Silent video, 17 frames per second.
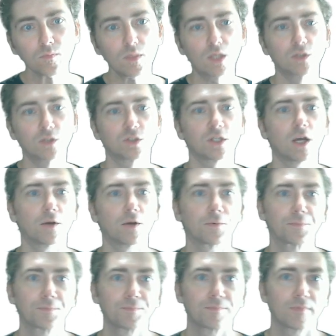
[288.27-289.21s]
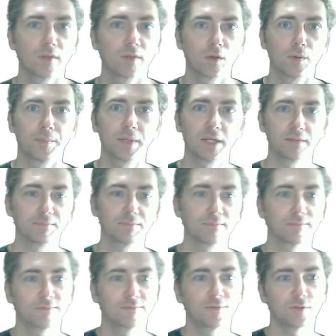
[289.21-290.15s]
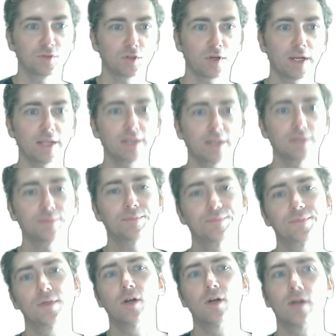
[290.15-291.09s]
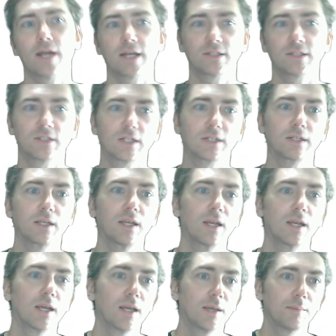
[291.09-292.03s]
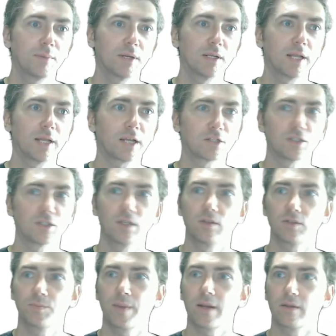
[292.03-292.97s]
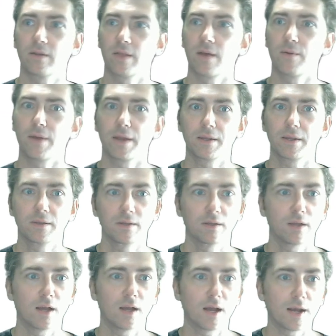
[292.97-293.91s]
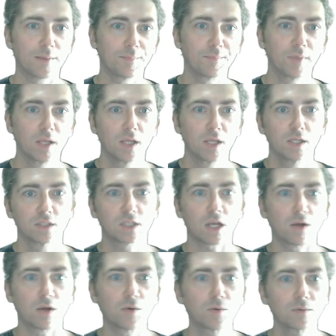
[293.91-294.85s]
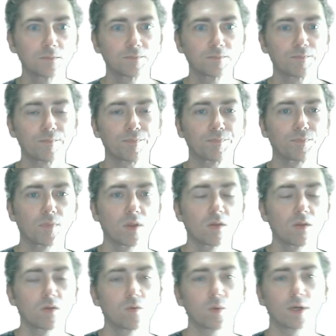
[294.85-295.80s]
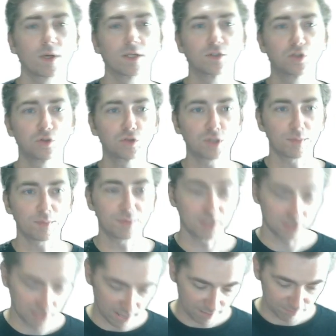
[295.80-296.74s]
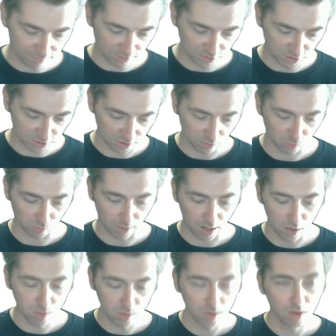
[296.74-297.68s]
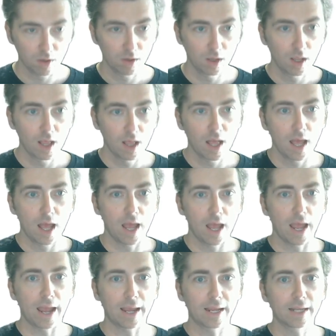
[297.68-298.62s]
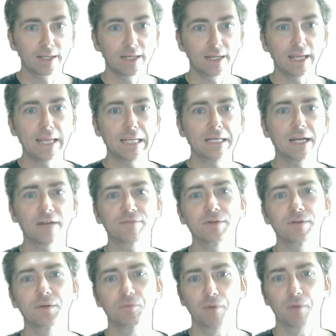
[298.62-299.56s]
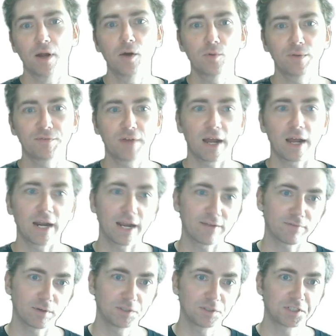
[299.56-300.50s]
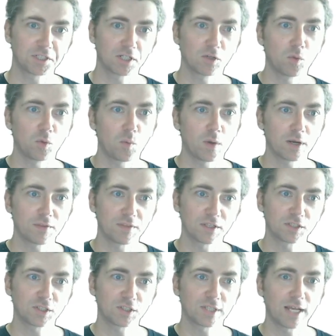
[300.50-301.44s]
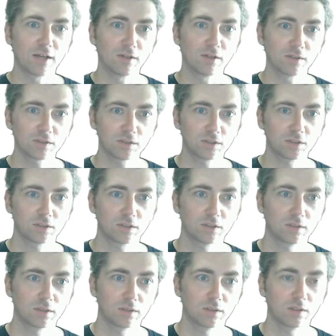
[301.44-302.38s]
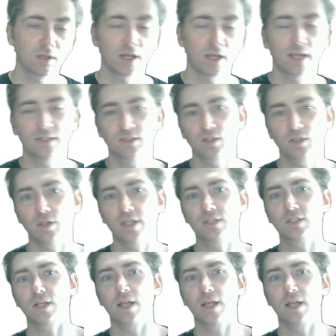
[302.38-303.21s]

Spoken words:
So I made it full screen on accident, but it actually looks better that way. So we're going to do something to every single row. And in every row, we've got every single one of the cells And so let's